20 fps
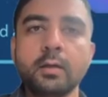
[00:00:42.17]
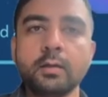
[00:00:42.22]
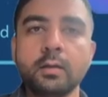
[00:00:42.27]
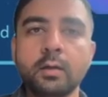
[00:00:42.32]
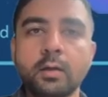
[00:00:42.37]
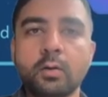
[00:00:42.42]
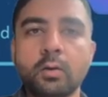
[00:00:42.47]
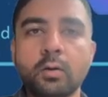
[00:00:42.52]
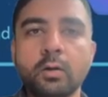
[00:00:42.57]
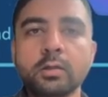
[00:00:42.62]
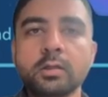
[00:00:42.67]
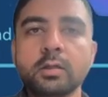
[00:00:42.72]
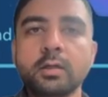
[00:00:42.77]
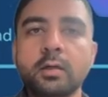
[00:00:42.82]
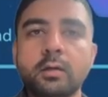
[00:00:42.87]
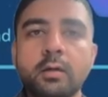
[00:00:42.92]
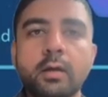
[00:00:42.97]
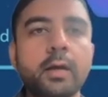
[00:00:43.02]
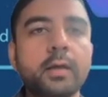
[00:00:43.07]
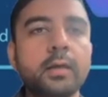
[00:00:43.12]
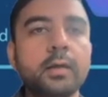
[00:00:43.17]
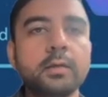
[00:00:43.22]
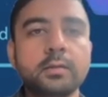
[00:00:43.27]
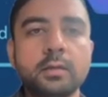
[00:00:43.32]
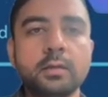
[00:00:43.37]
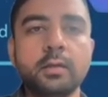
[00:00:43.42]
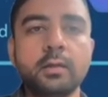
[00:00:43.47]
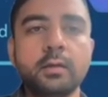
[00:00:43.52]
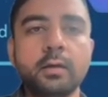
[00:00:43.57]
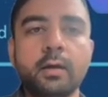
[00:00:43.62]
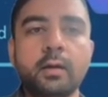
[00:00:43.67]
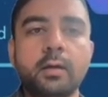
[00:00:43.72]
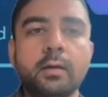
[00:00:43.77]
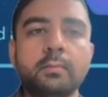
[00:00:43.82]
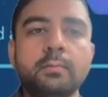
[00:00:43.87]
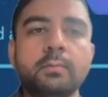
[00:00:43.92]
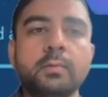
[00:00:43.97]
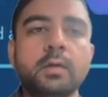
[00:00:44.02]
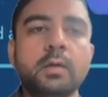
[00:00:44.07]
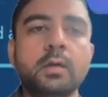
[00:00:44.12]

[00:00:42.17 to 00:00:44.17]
the cost can easily rack up.